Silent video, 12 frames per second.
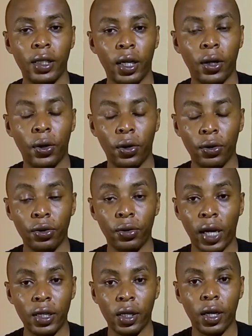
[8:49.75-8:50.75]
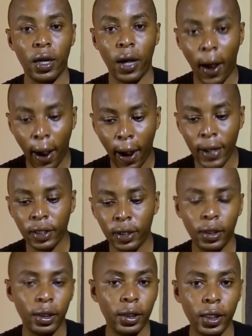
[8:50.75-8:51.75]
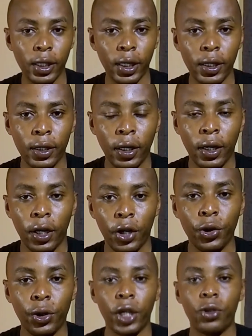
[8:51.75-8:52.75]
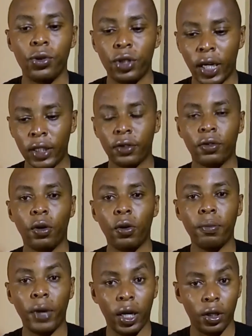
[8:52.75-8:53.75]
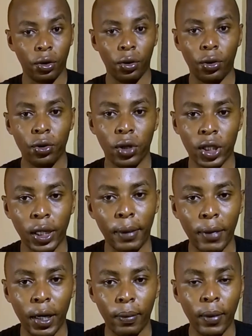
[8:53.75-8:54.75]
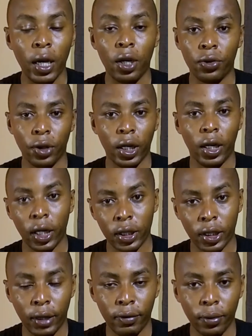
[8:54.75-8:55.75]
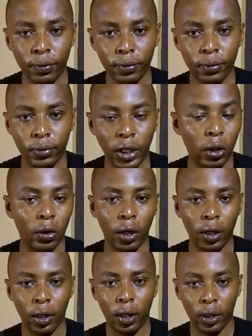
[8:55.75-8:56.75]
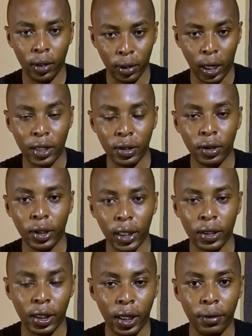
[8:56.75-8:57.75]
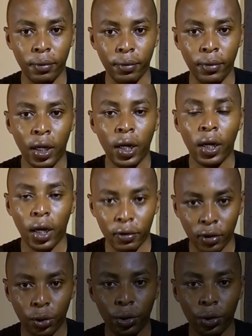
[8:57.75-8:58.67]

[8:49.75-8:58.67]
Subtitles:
or you can say, urgently needed in order to transform and grow your Chama to the next level. Now, until next time, have a